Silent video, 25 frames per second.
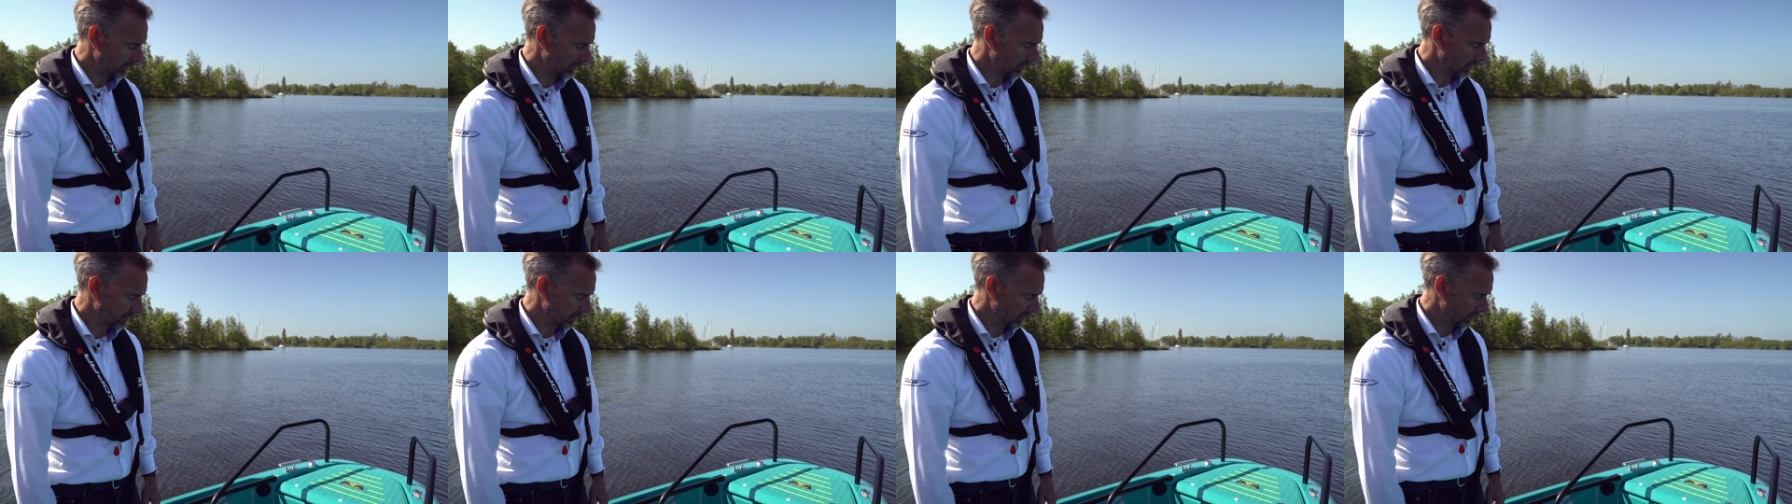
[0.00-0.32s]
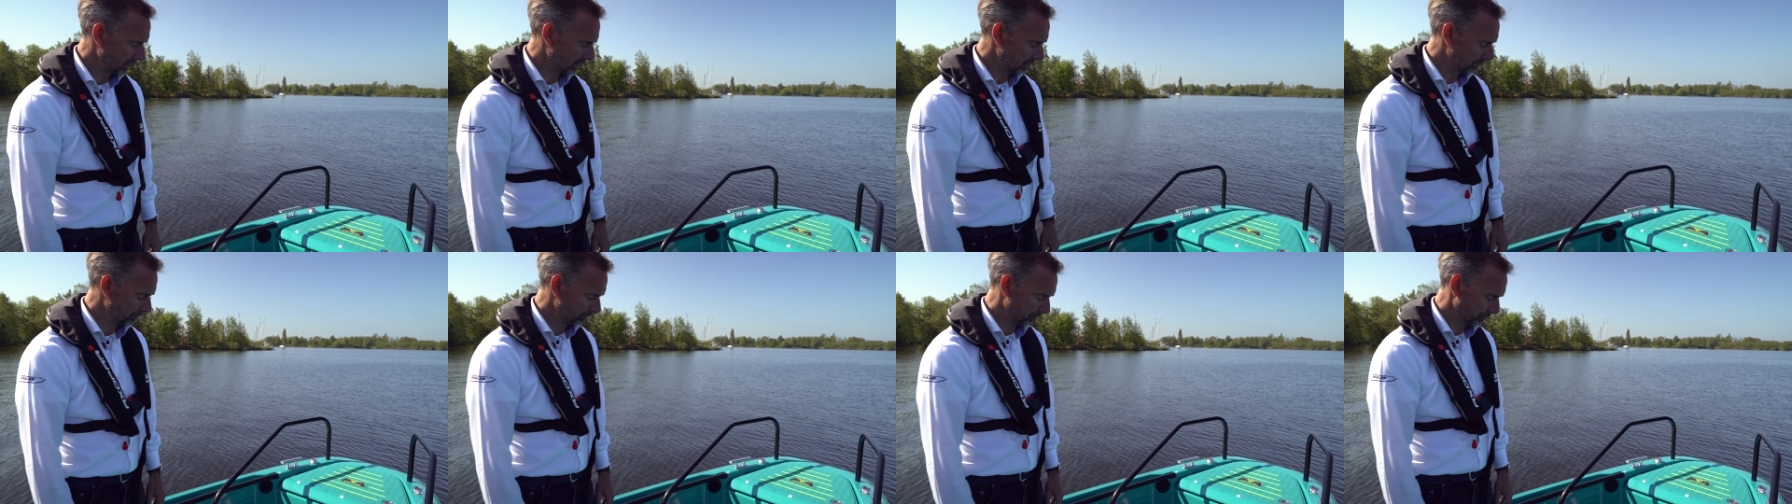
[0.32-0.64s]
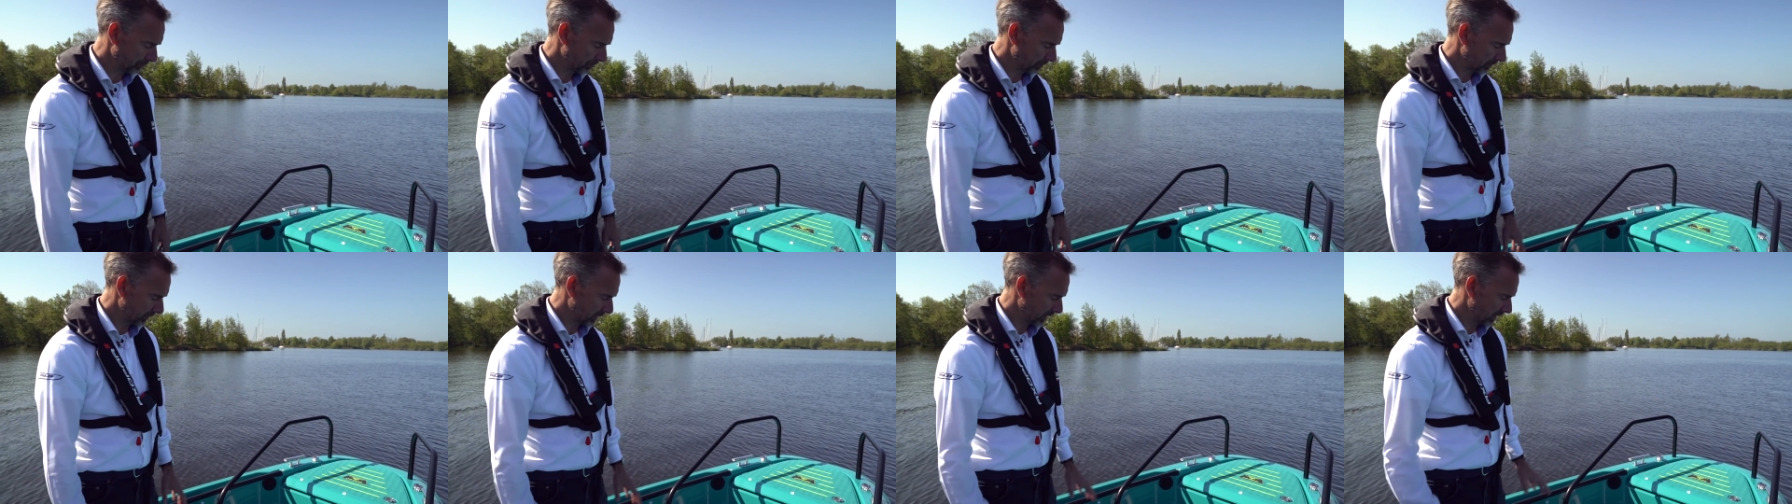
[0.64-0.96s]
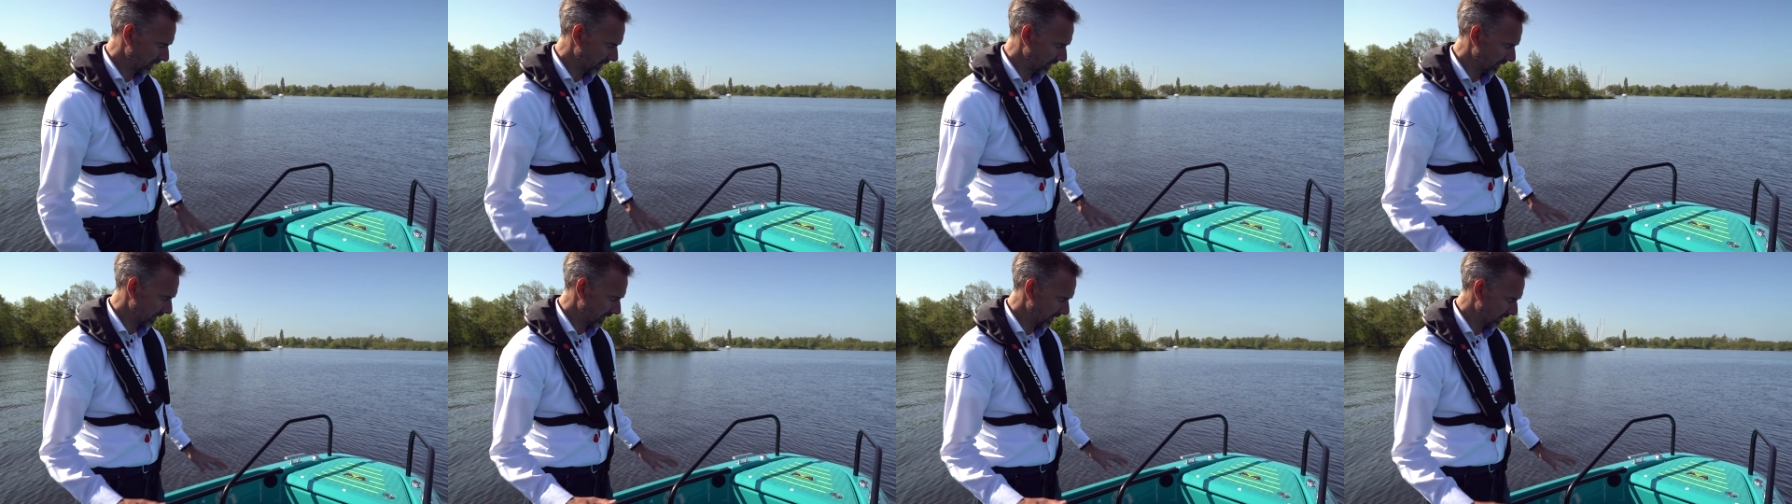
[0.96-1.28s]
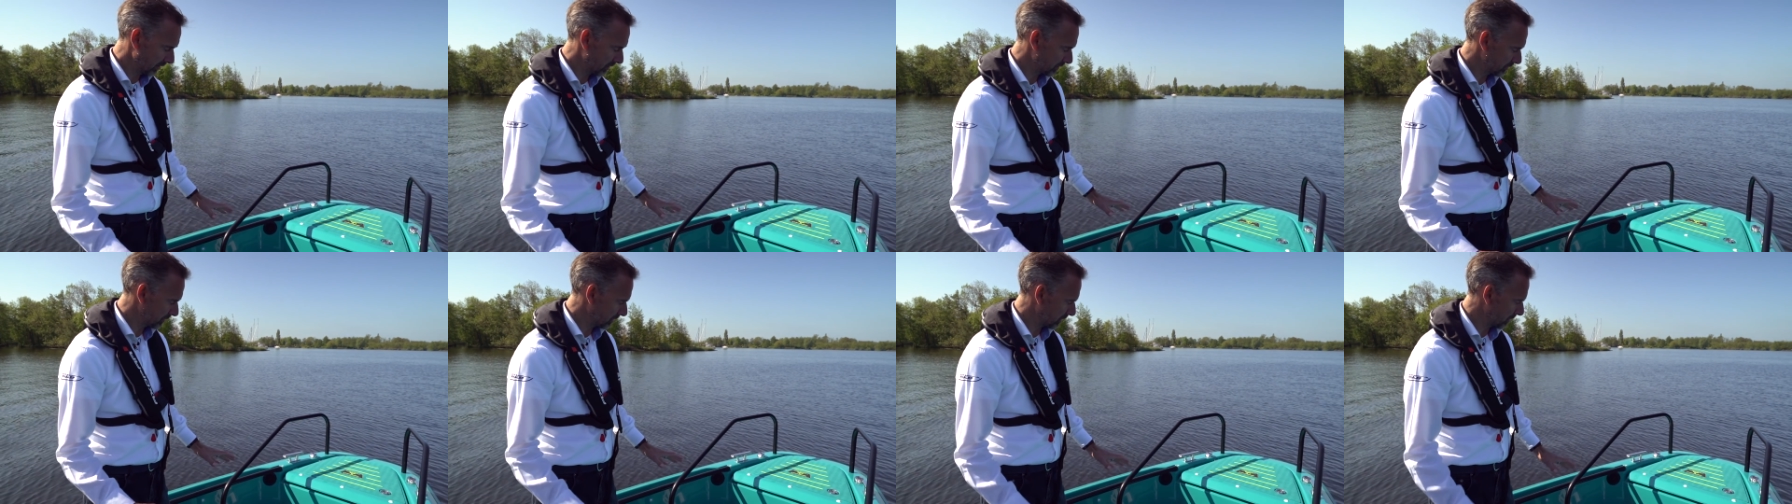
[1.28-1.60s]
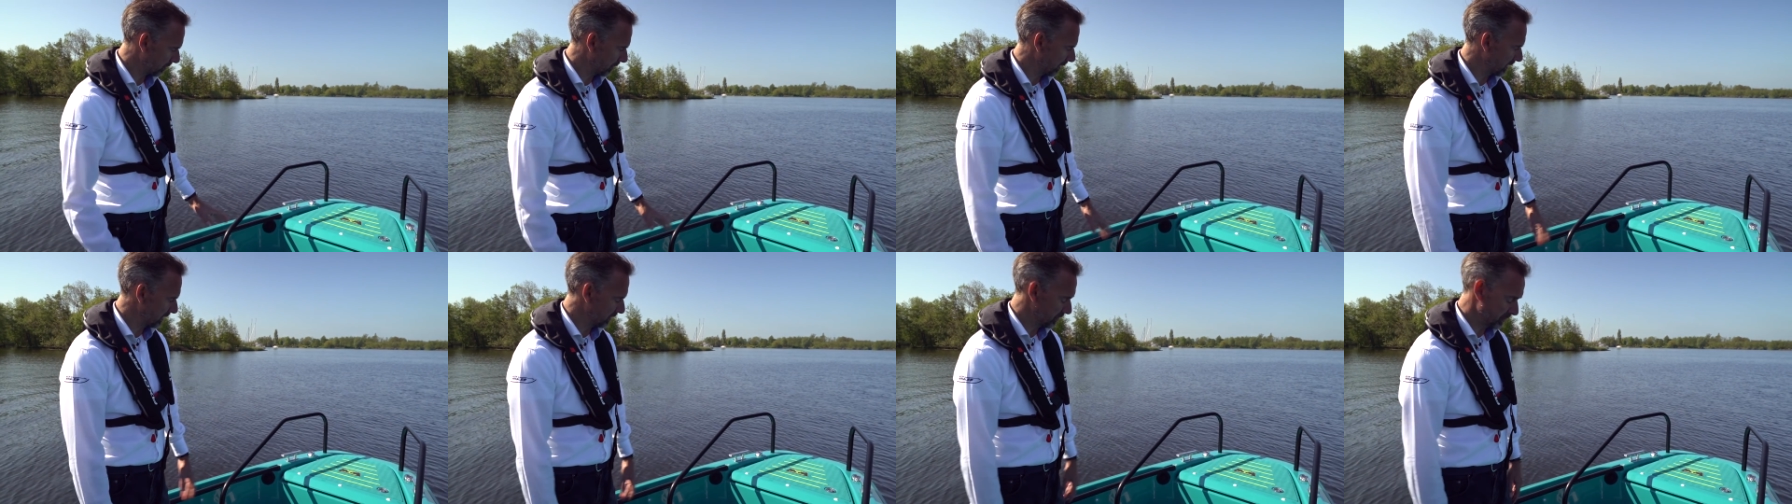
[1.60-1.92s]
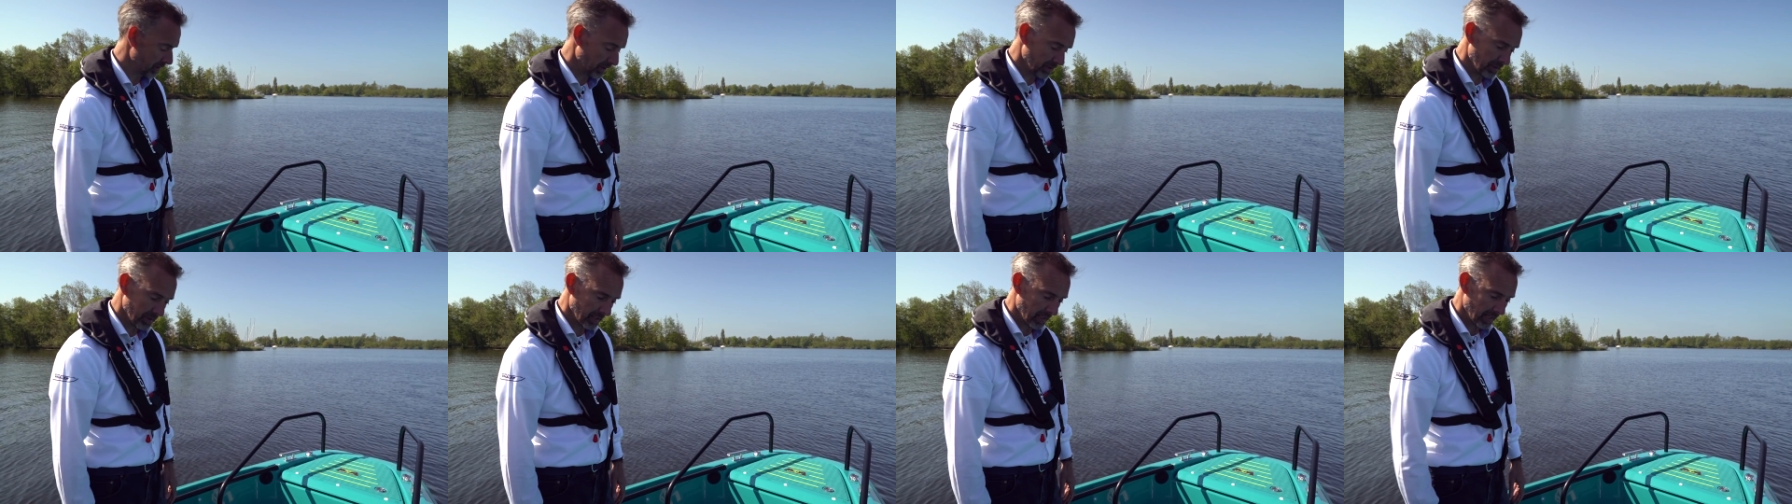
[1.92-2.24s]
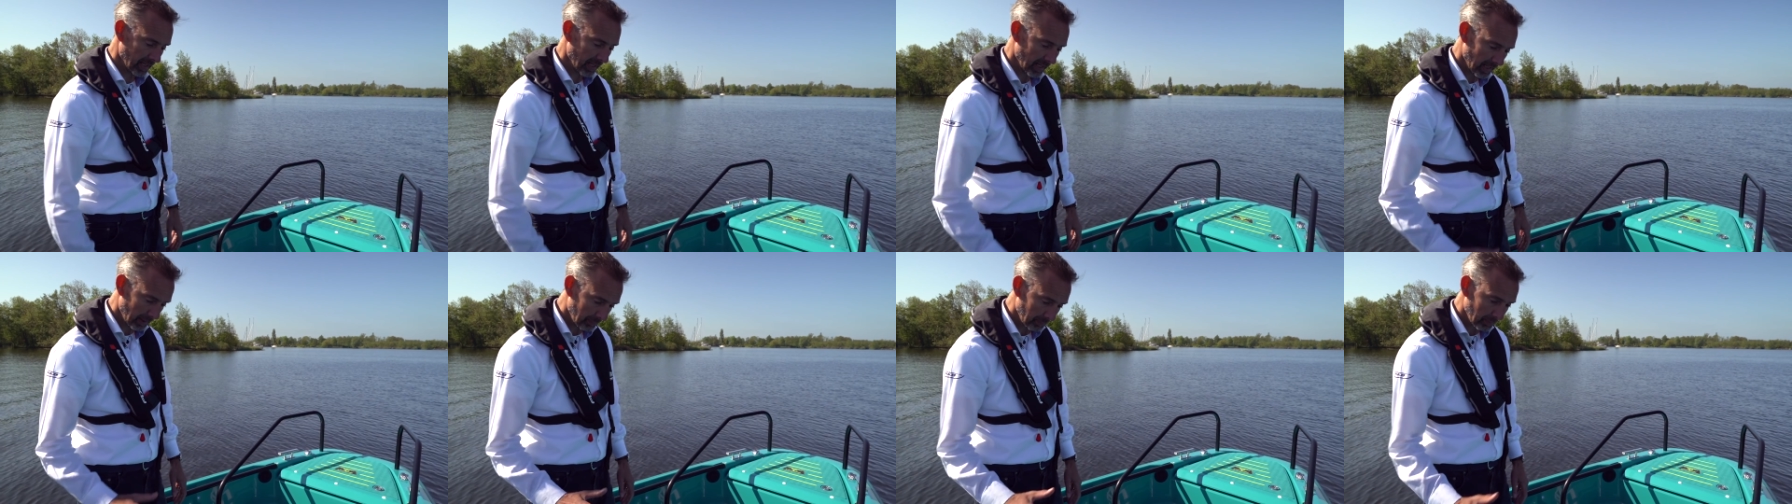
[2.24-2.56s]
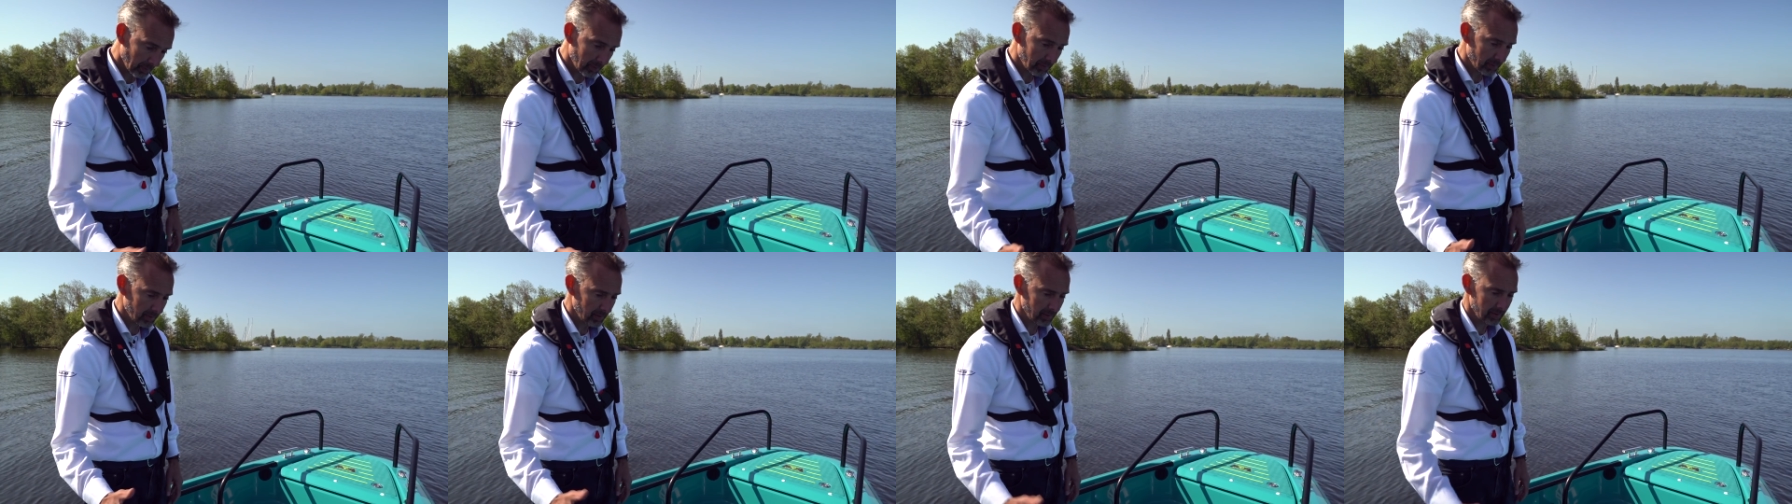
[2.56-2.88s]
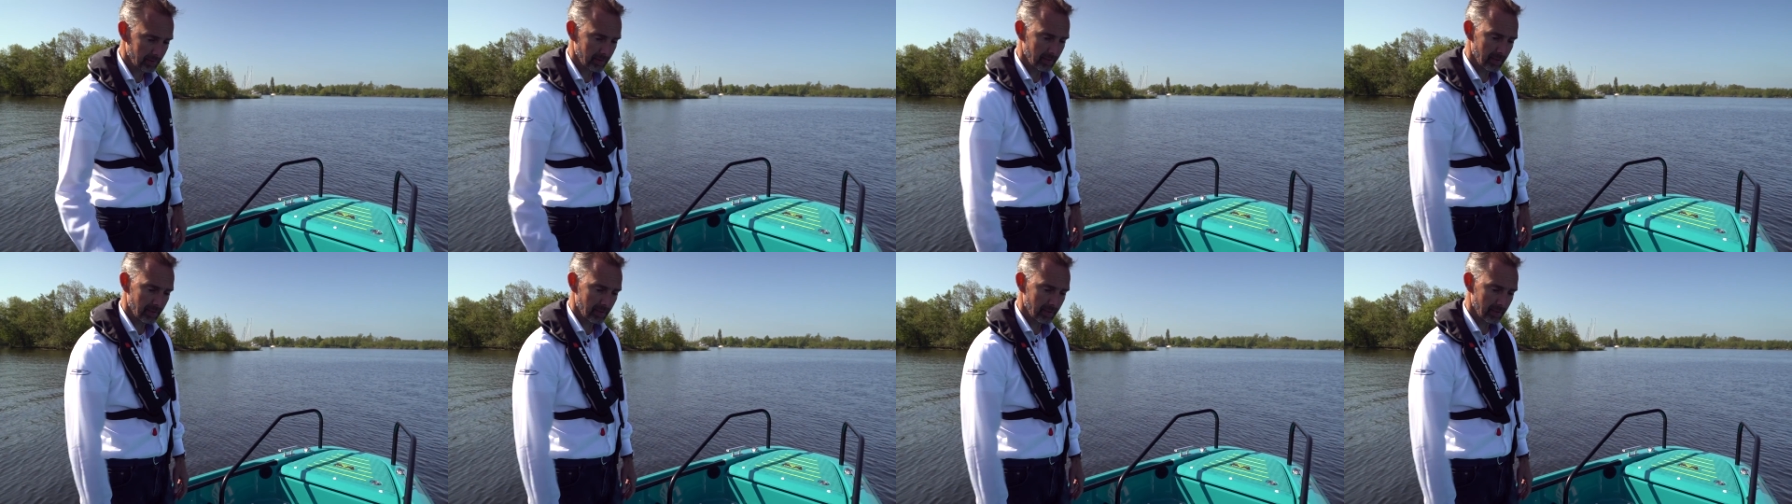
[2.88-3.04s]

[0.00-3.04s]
I also mentioned the hammock